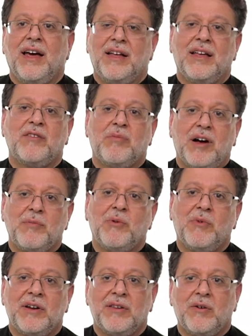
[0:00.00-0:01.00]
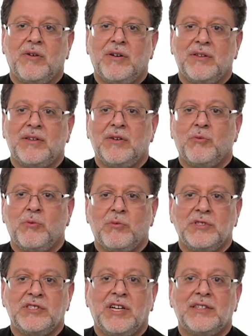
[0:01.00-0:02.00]
And that's probably one of the, the
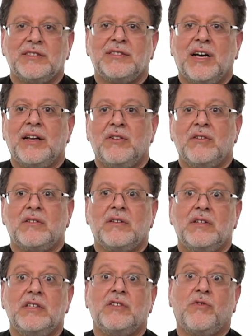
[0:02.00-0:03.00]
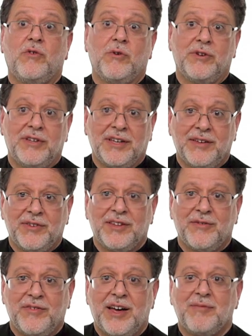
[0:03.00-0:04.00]
results I look least forward to giving
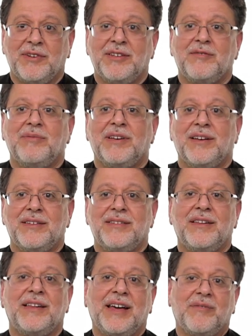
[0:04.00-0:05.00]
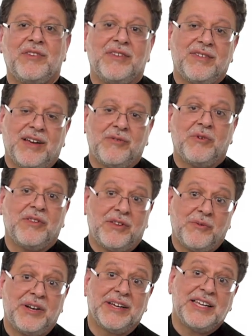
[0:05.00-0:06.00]
to families, because then they have to decide whether they
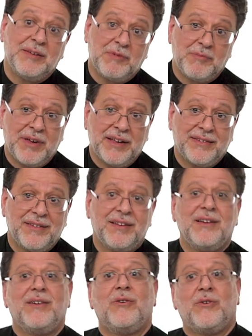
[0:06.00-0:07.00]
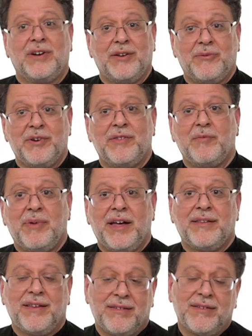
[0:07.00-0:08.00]
want to keep the pet or get rid of the
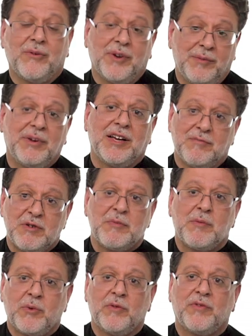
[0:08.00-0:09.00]
pet that's already become a member